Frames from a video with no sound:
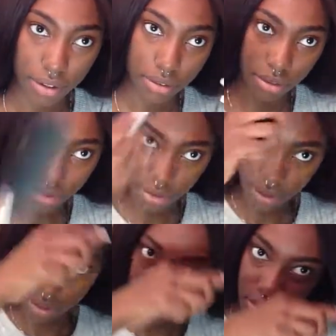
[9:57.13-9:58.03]

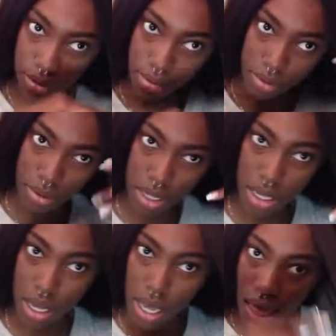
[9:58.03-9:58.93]
So,
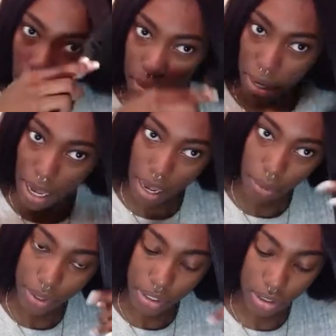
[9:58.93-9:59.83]
but I
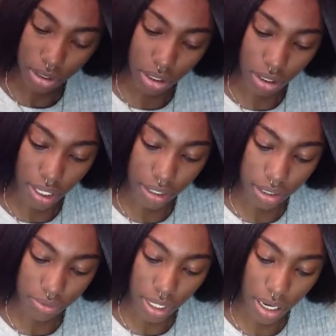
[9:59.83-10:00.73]
want it to look like
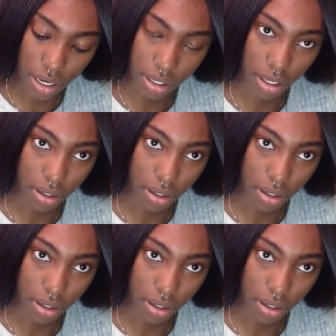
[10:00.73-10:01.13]
it's flat iron.